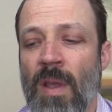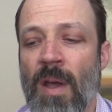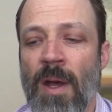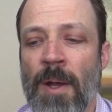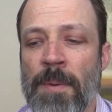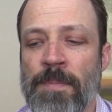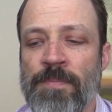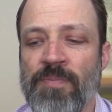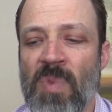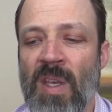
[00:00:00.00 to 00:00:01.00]

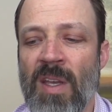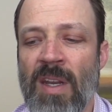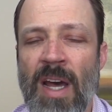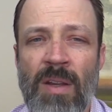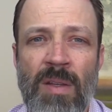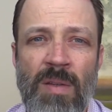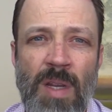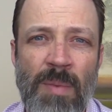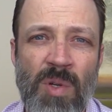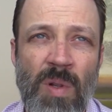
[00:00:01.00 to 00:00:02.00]
and how to
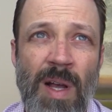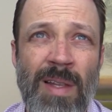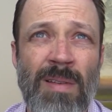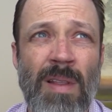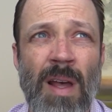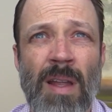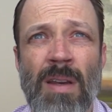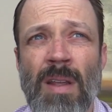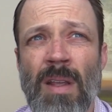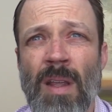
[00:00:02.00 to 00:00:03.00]
conceptualize that,